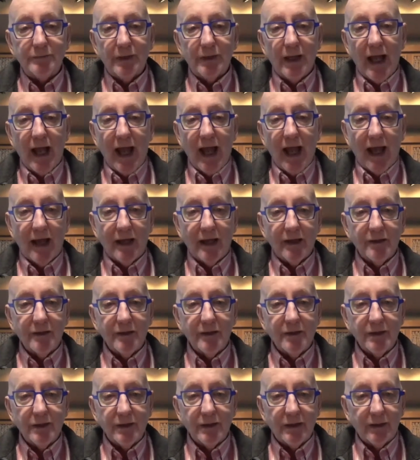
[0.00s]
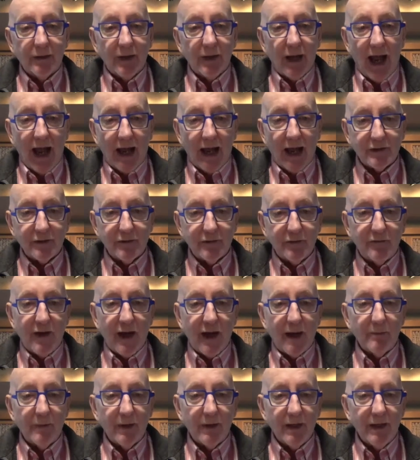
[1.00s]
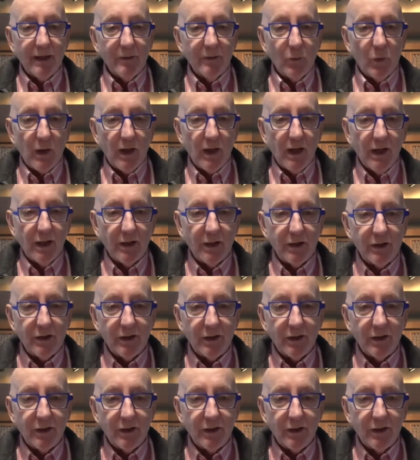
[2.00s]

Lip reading: And as a family, we had